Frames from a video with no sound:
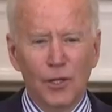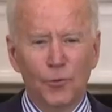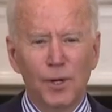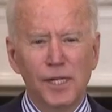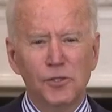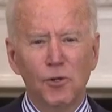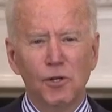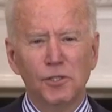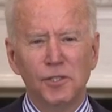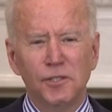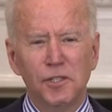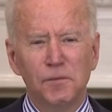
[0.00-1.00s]
The
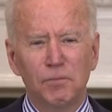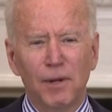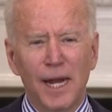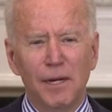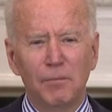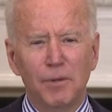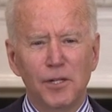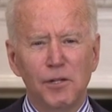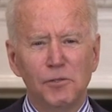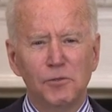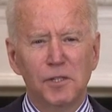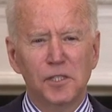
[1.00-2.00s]
resources in this plan will be
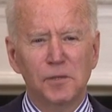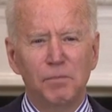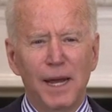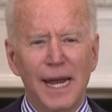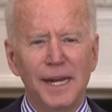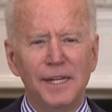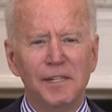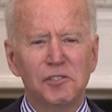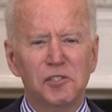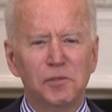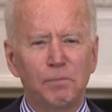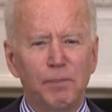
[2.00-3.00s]
used to expand and
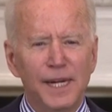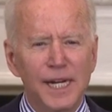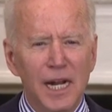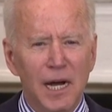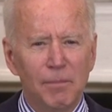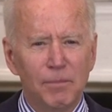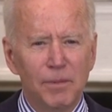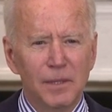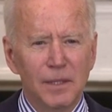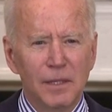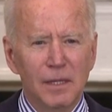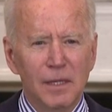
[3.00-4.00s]
speed
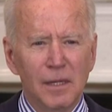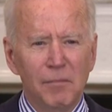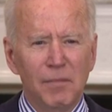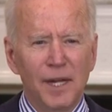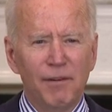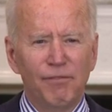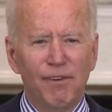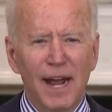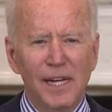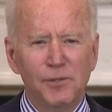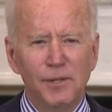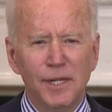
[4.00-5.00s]
up
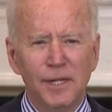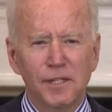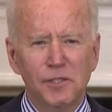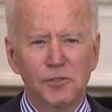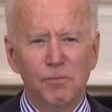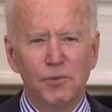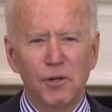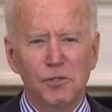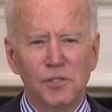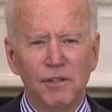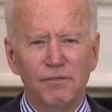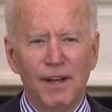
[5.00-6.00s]
manufacturing and
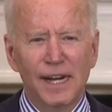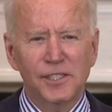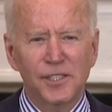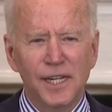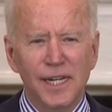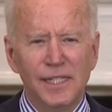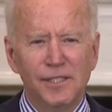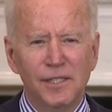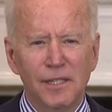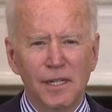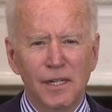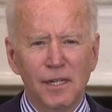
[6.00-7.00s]
distribution of
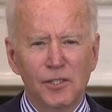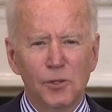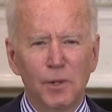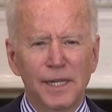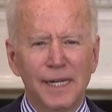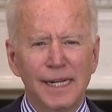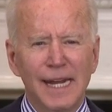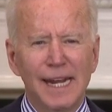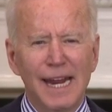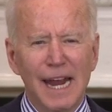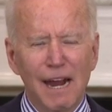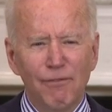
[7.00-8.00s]
vaccines so we can
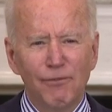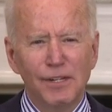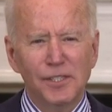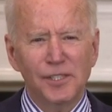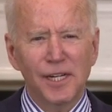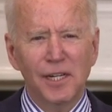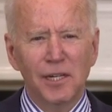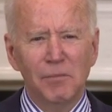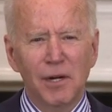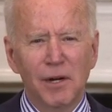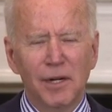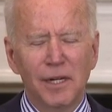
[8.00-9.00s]
get every single
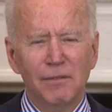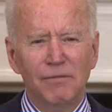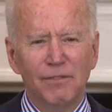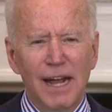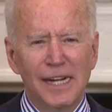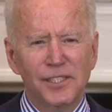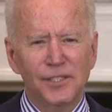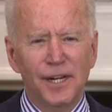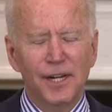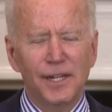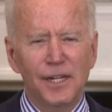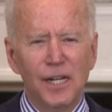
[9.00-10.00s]
American
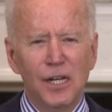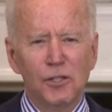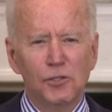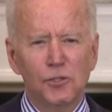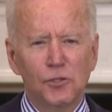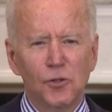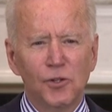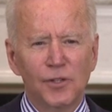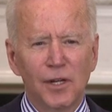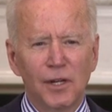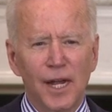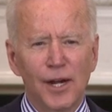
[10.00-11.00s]
vaccinated sooner
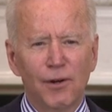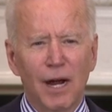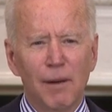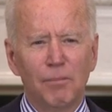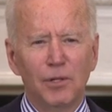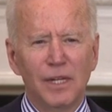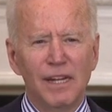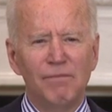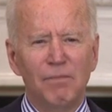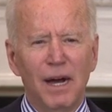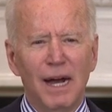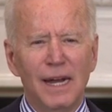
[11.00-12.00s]
than later. I
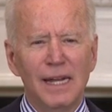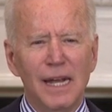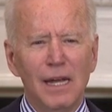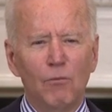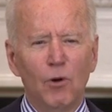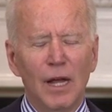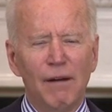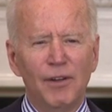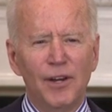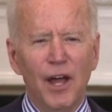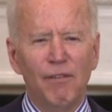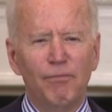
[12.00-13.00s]
believe we'll have
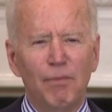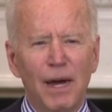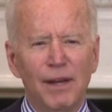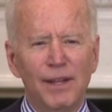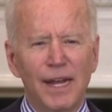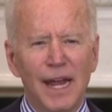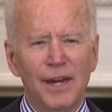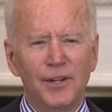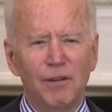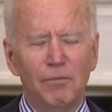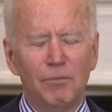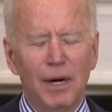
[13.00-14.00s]
enough by
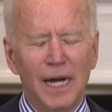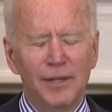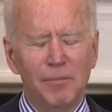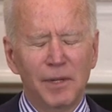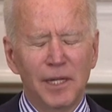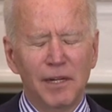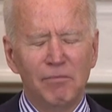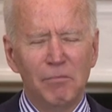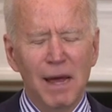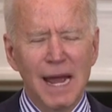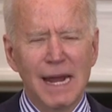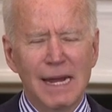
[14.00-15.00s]
the middle of
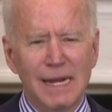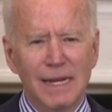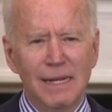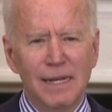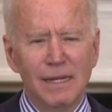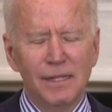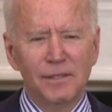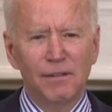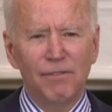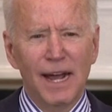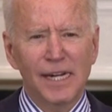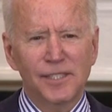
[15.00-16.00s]
May to
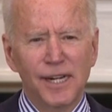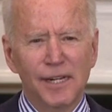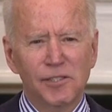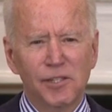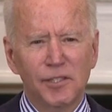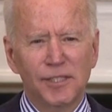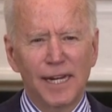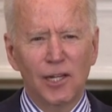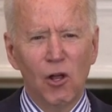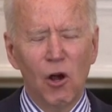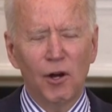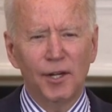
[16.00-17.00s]
vaccinate. It's going to take
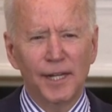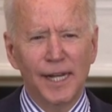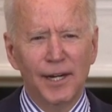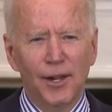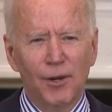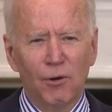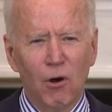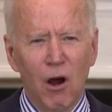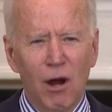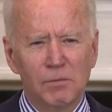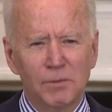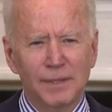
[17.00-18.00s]
longer to get in their
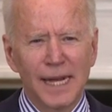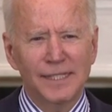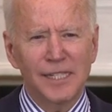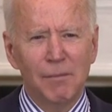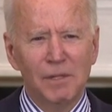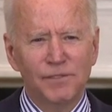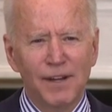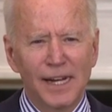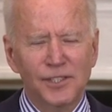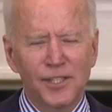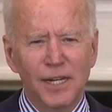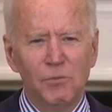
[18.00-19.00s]
arms, but that's how much
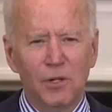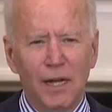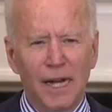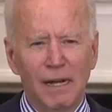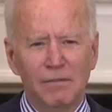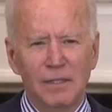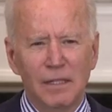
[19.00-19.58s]
vaccine we'll have.